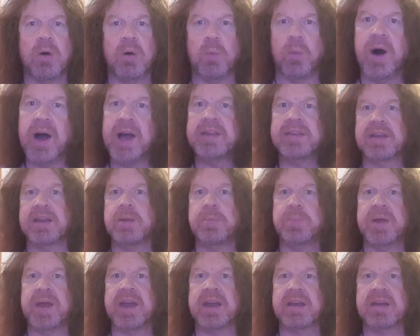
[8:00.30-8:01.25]
Why did he
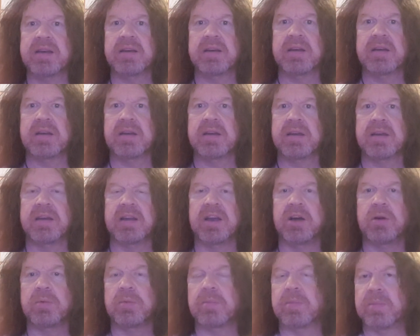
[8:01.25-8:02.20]
pick, you
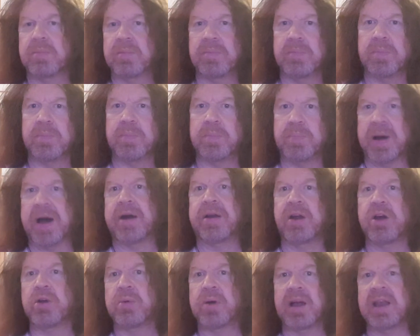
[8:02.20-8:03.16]
know,
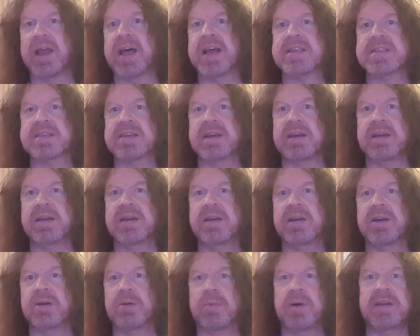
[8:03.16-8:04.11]
Barrow, Alaska?
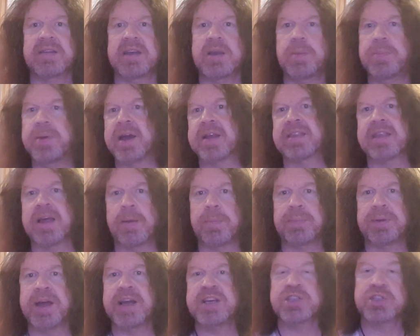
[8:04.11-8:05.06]
Why did he pick
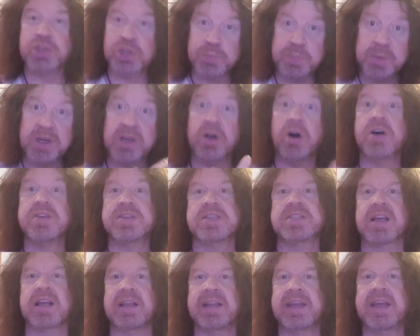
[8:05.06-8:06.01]
that place? Just because
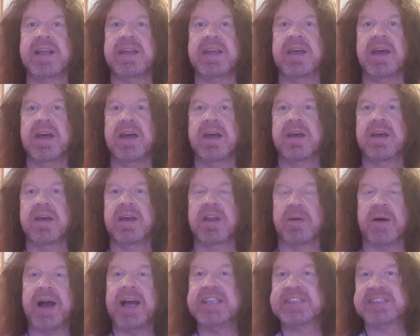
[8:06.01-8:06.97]
it's clearly,
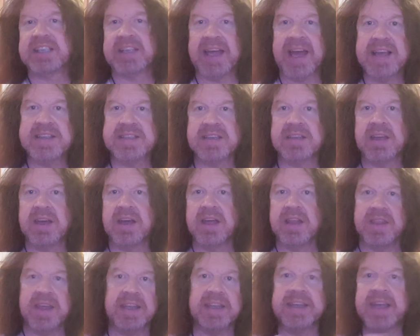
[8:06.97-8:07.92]
you know, isolated.
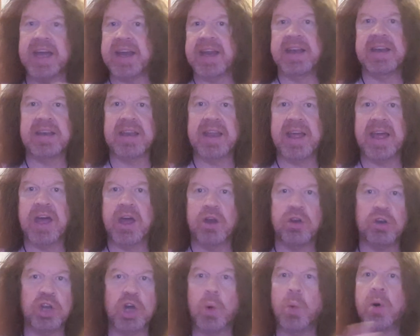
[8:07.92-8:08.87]
They can get in there.
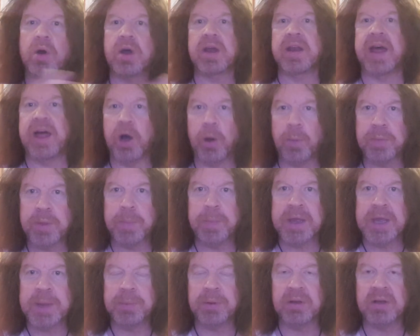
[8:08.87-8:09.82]
No one can help the
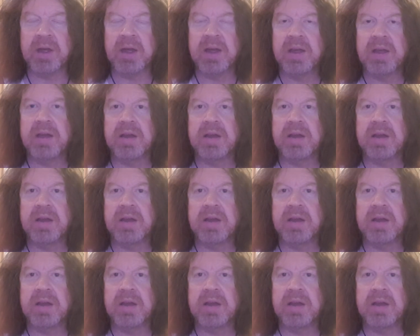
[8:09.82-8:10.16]
people.